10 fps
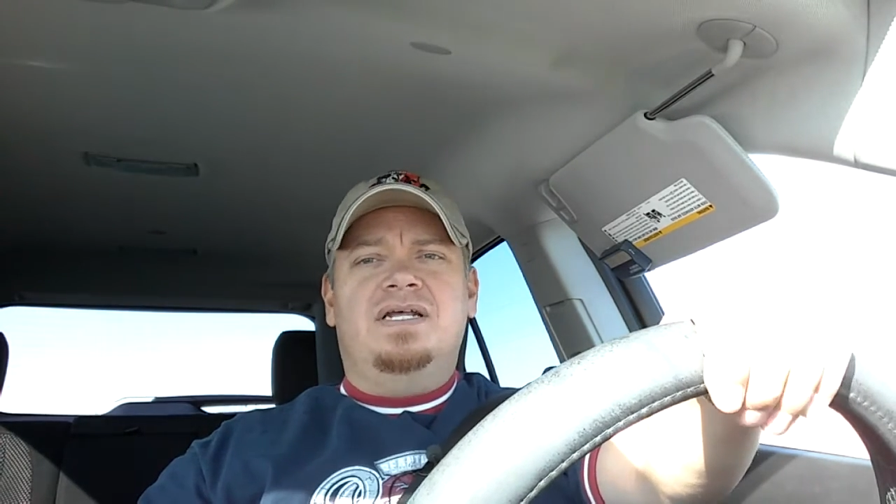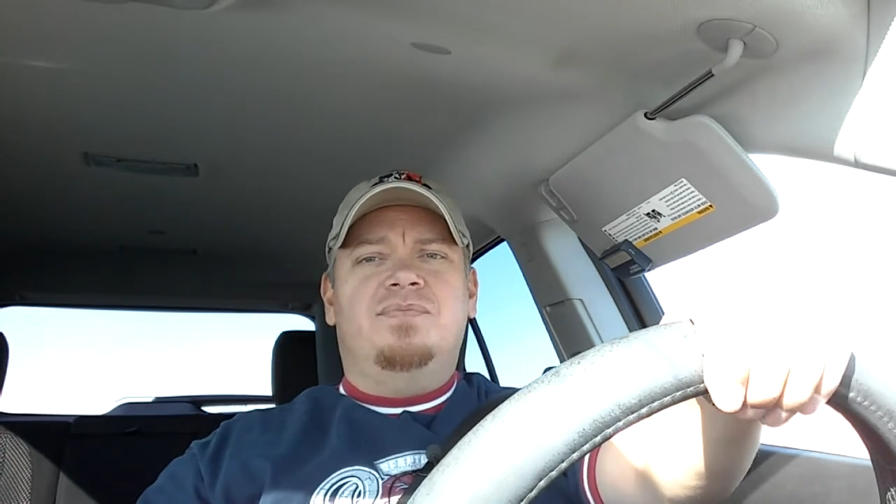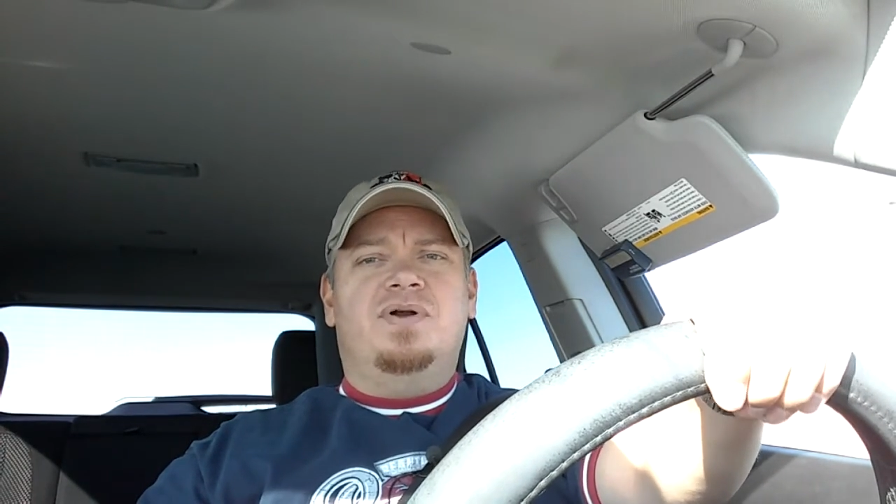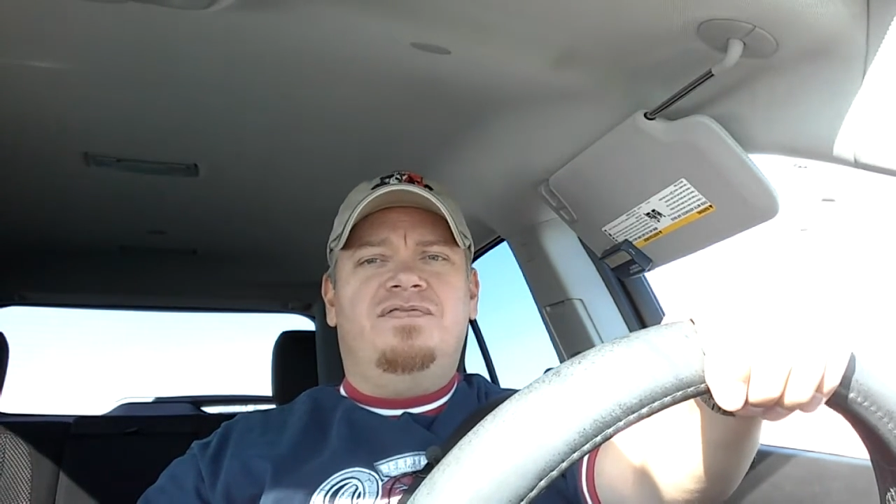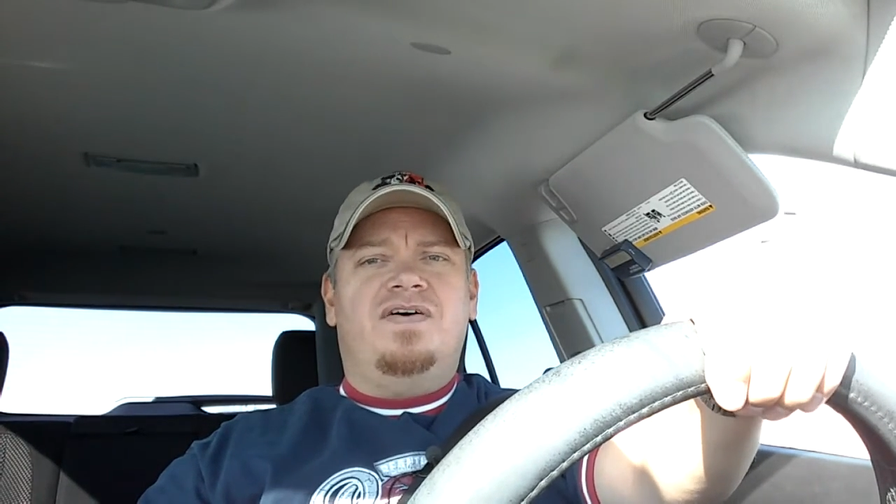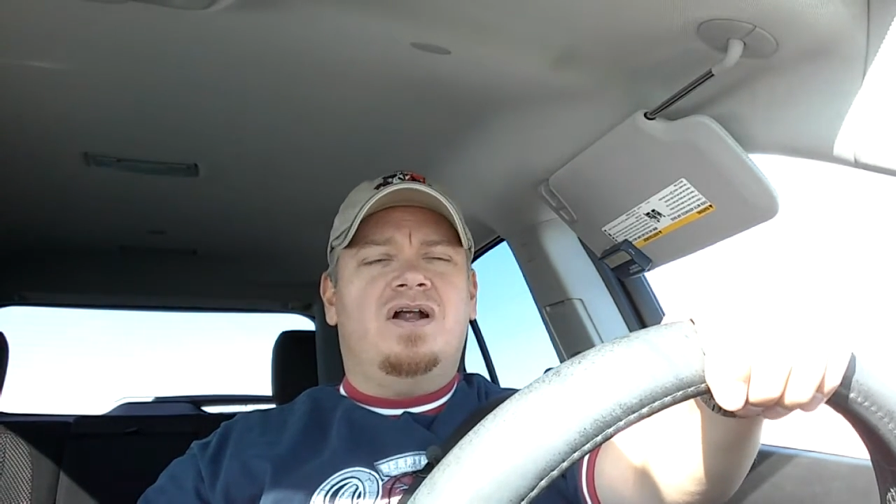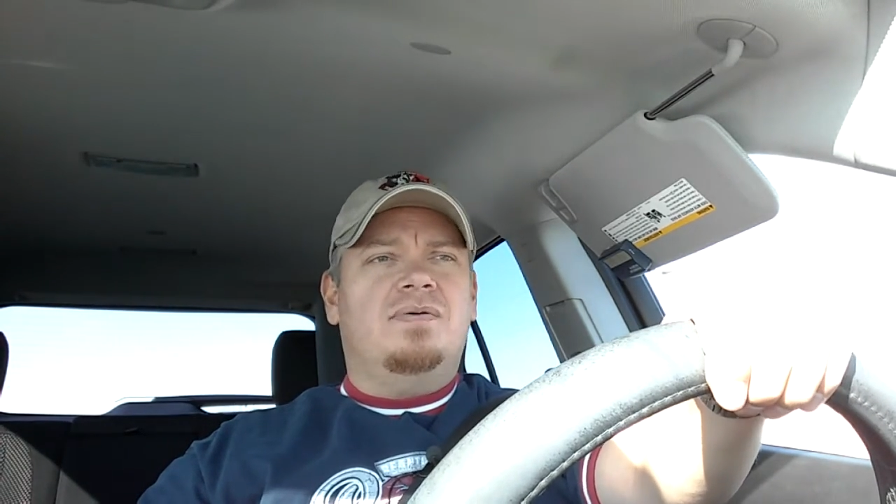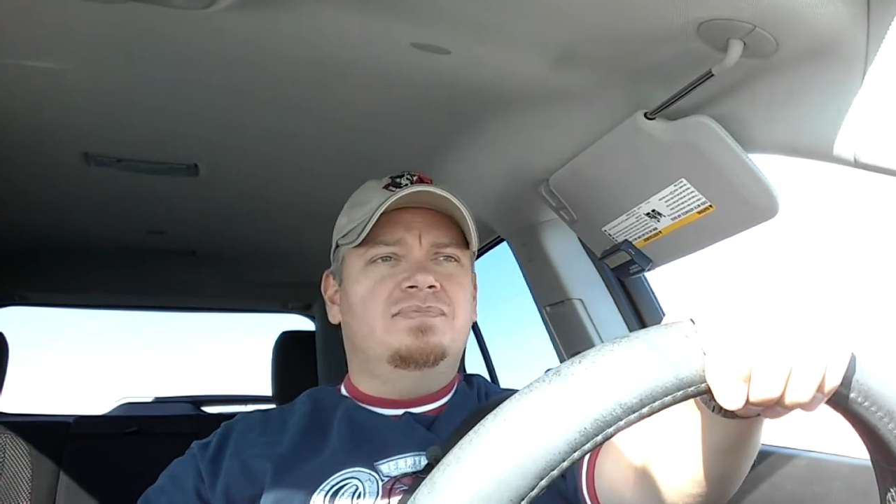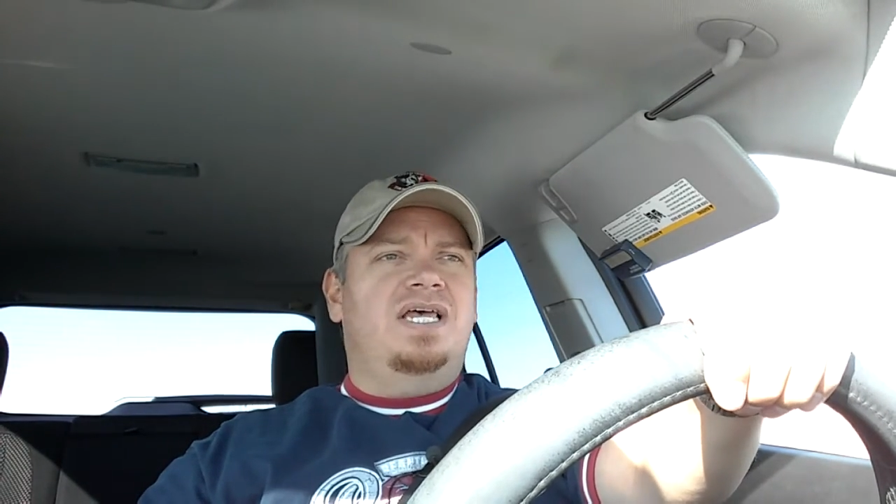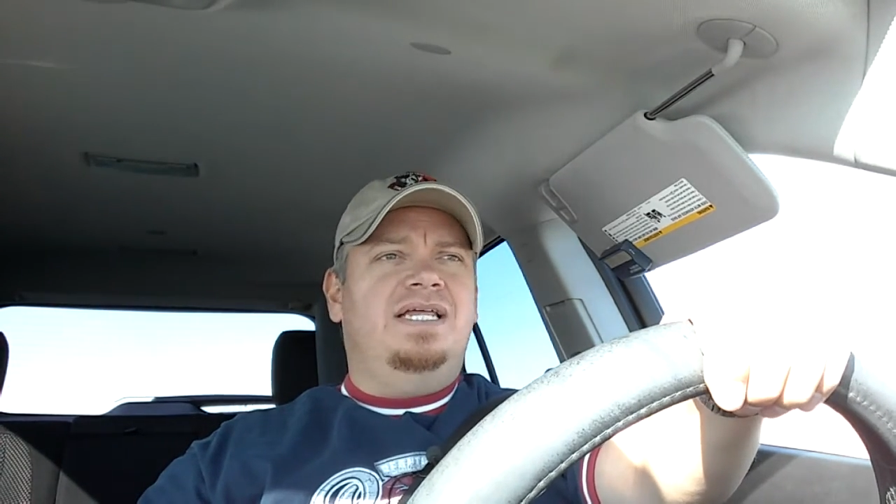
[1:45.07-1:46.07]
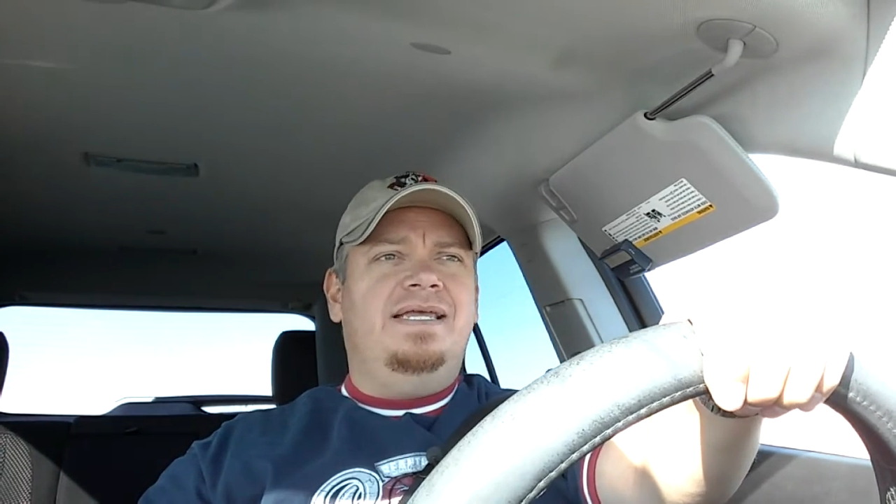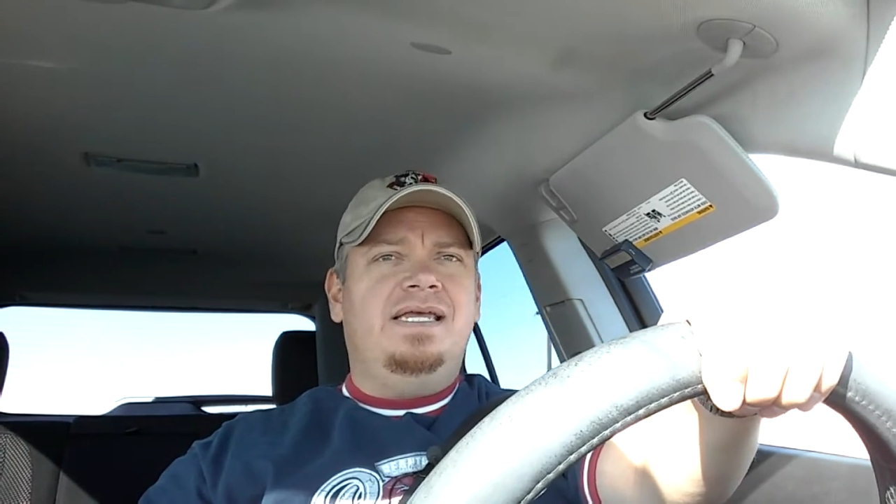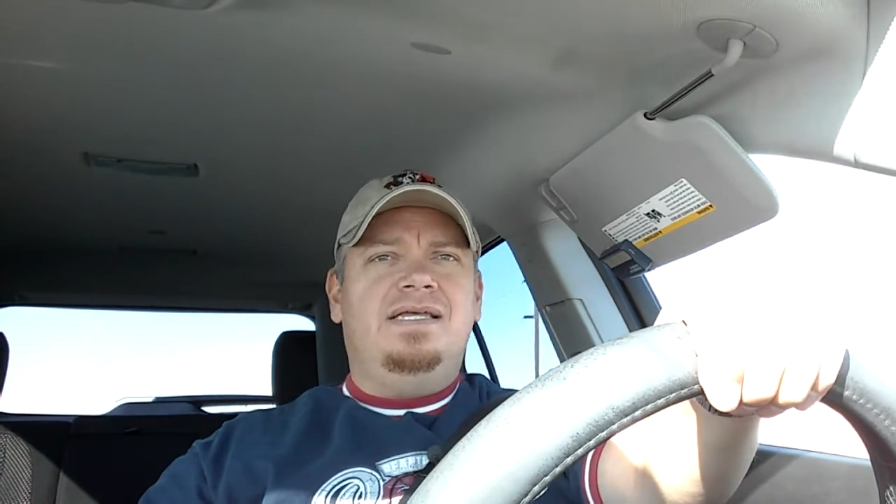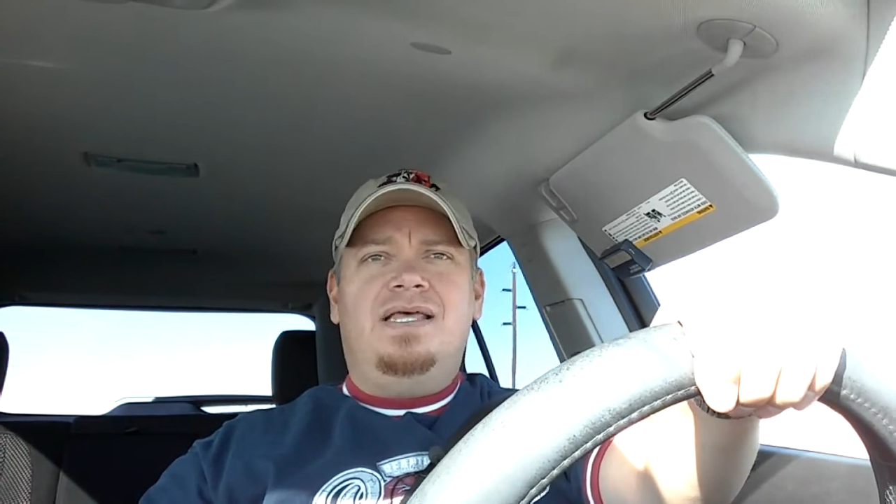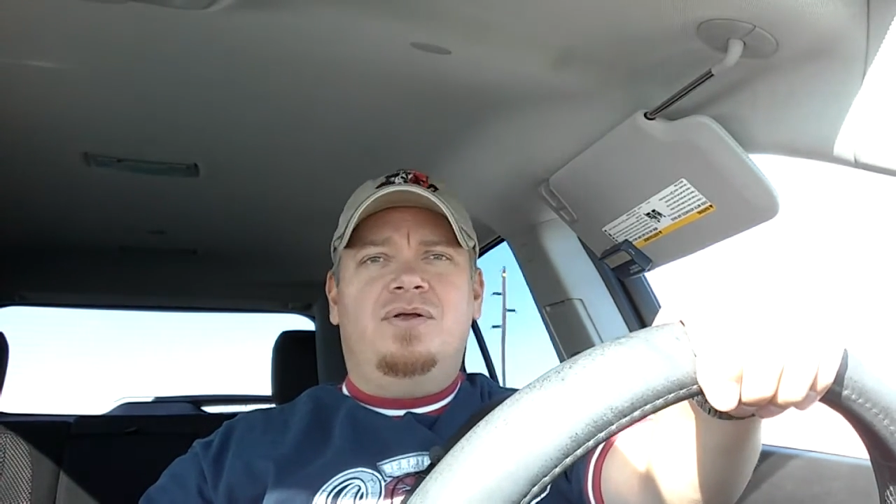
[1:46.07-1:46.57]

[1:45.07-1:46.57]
number of firearms they need,